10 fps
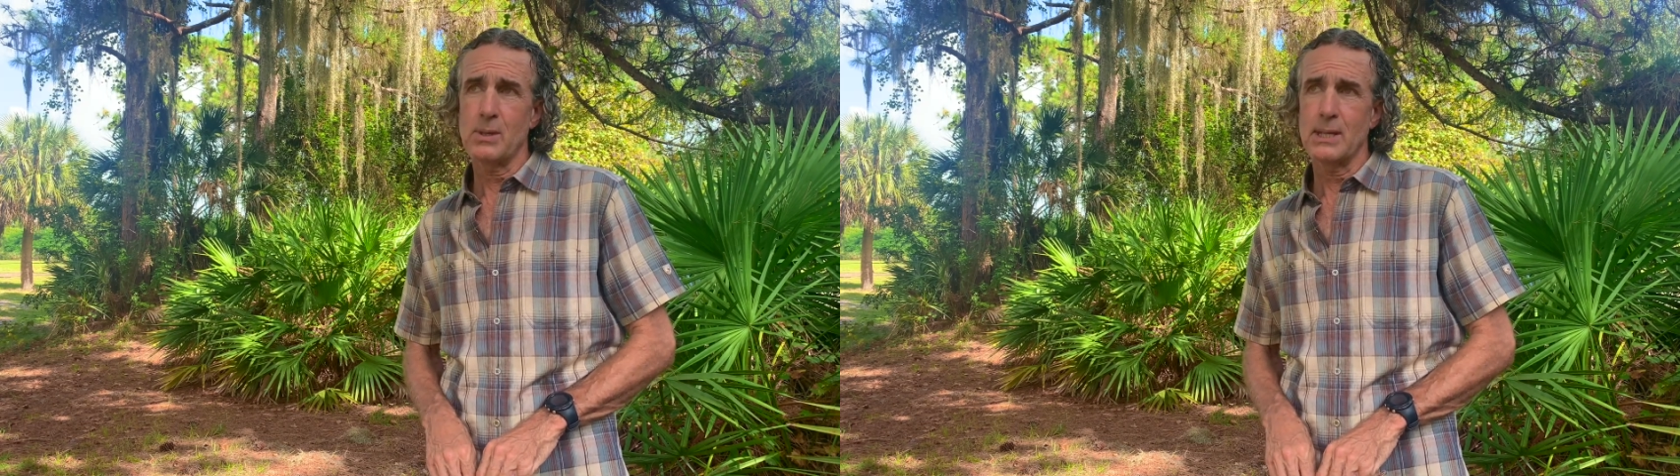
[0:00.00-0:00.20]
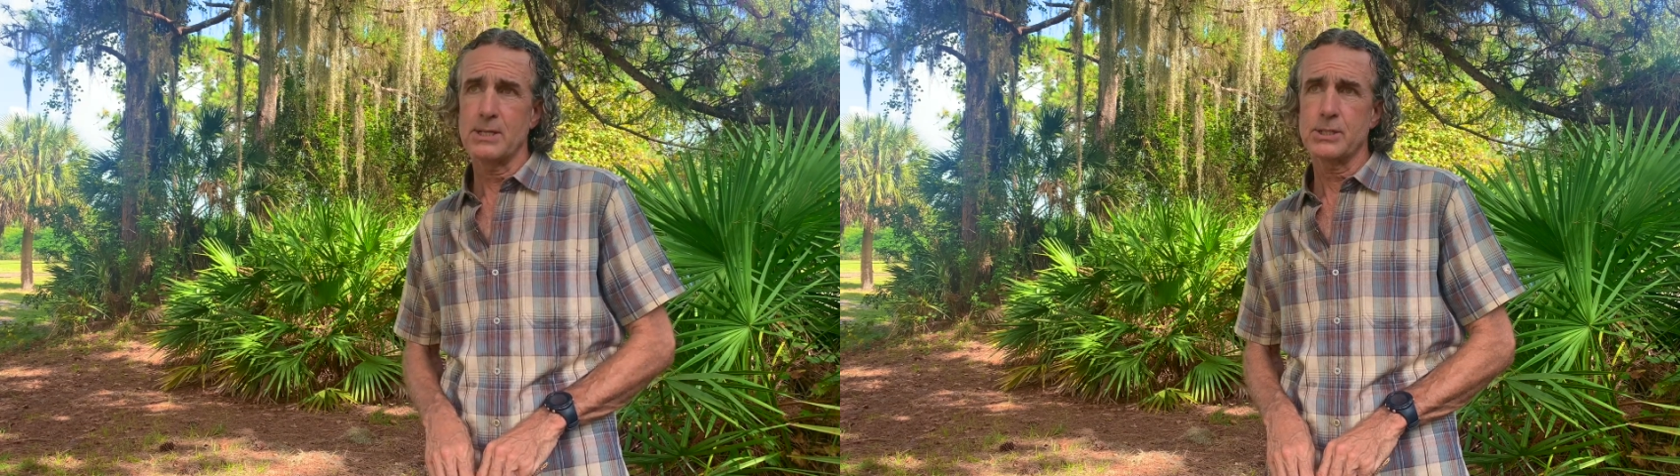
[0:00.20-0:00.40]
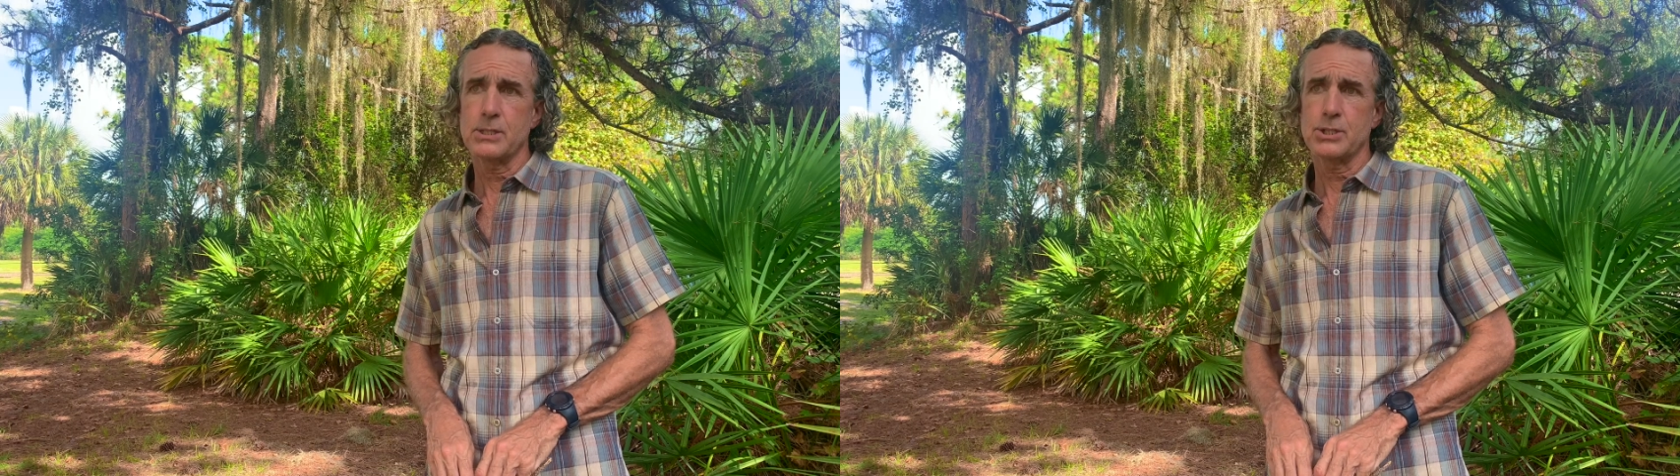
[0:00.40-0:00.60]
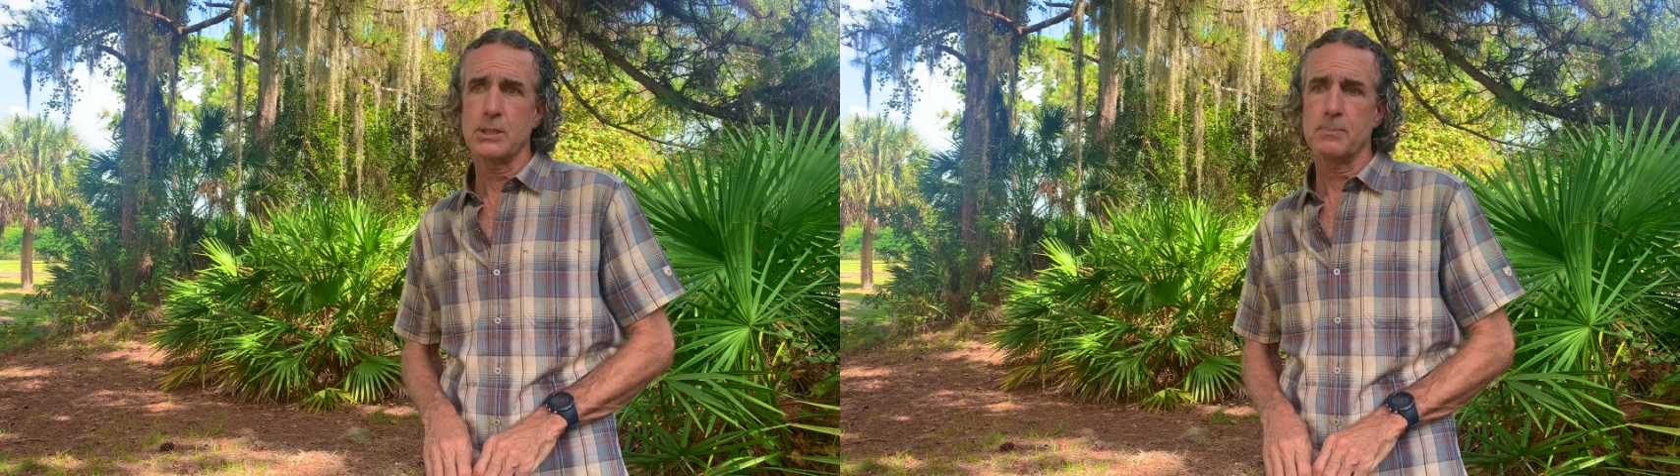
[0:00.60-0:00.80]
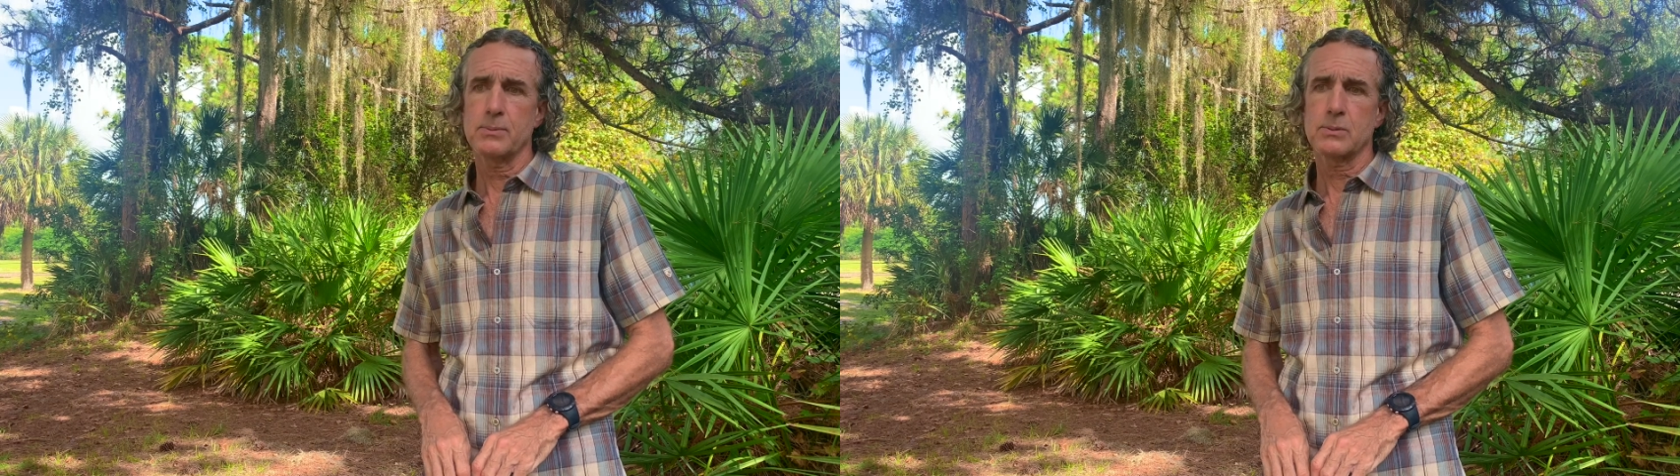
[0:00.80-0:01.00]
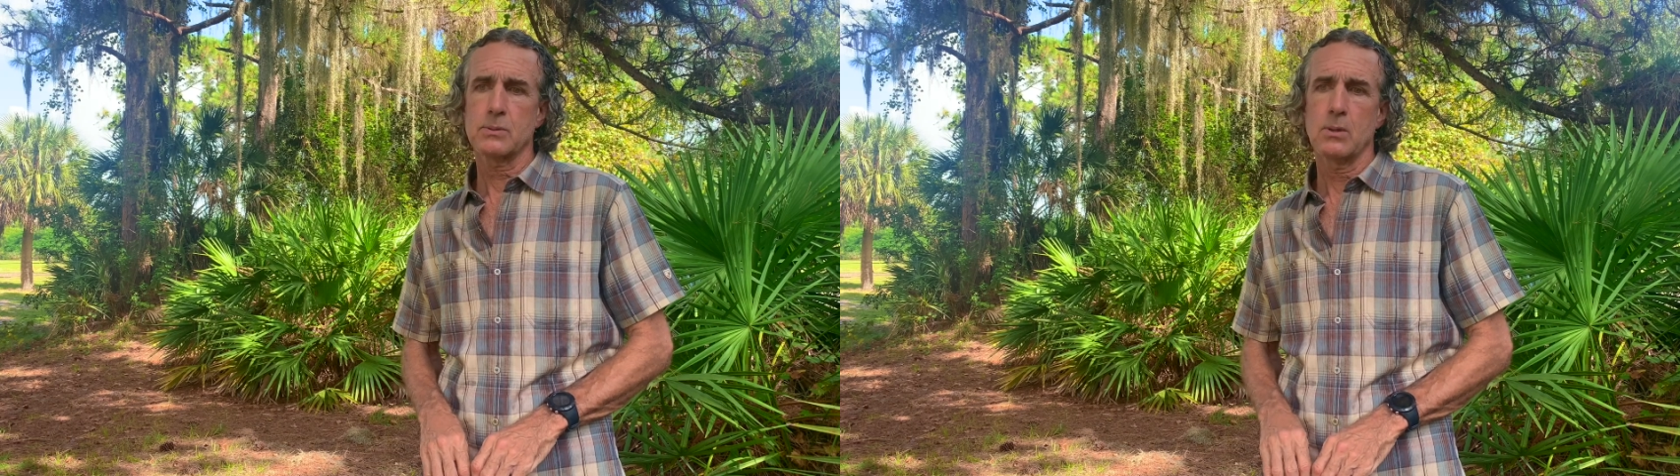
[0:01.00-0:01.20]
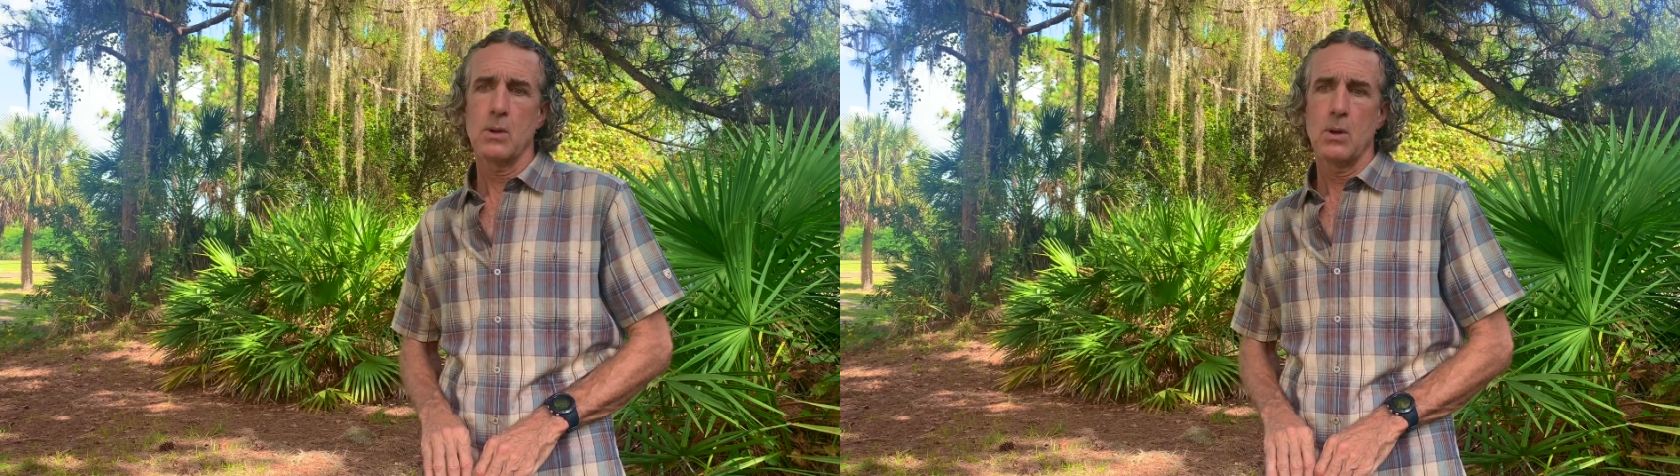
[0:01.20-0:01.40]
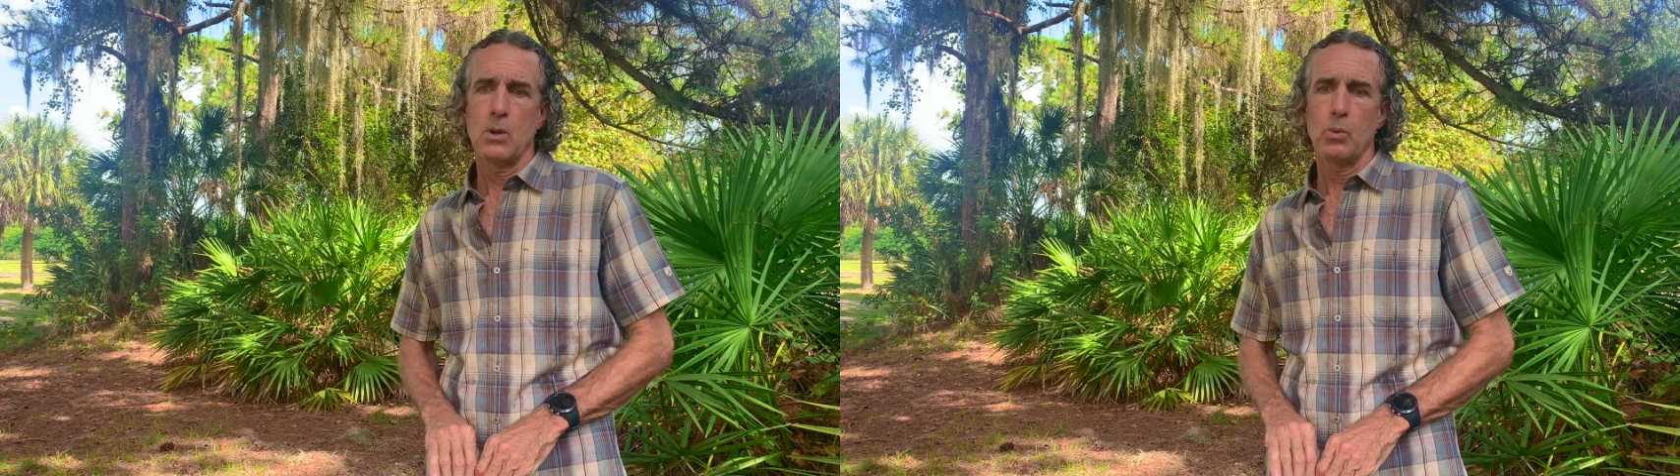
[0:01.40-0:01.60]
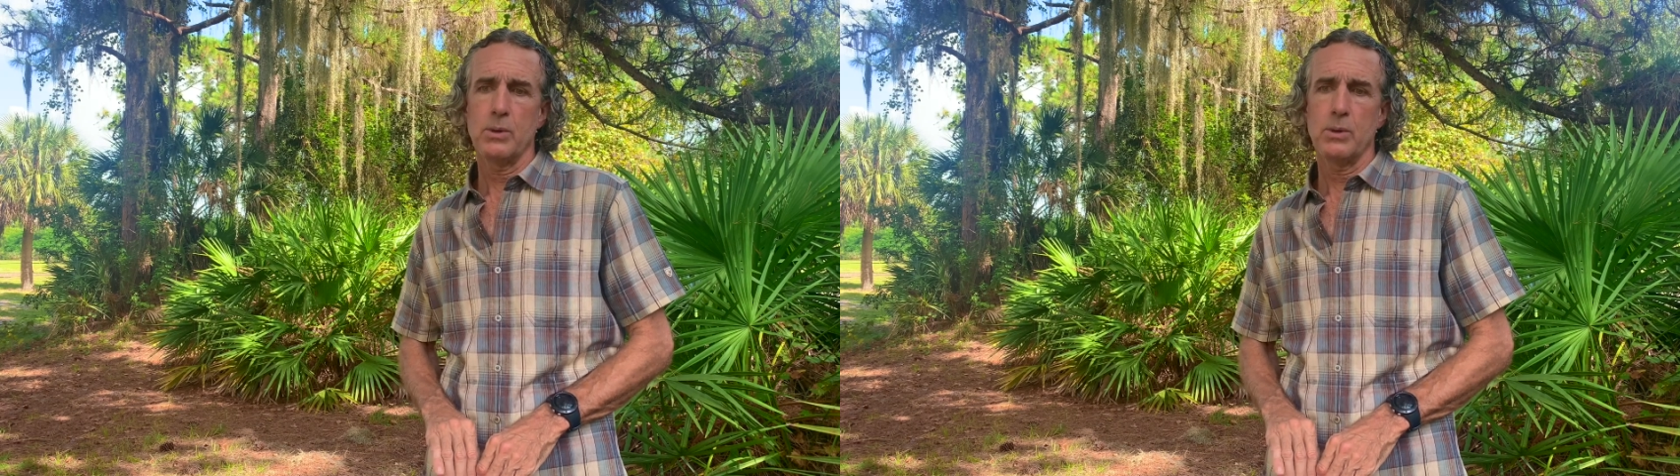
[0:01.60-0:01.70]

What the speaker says: relationships